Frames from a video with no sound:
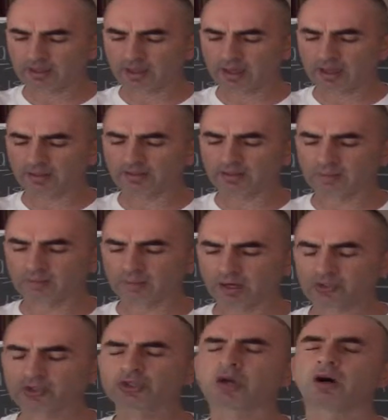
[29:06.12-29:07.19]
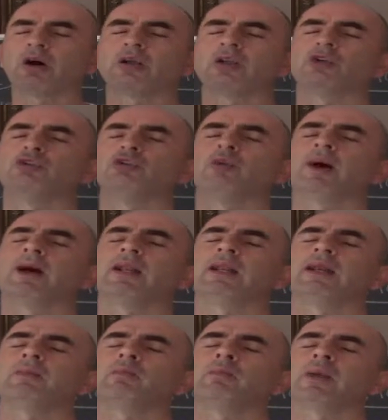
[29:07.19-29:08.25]
and the Most High your
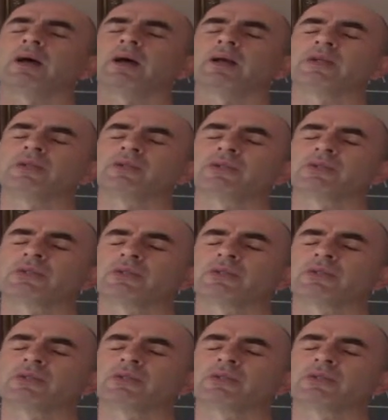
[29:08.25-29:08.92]
dwelling place.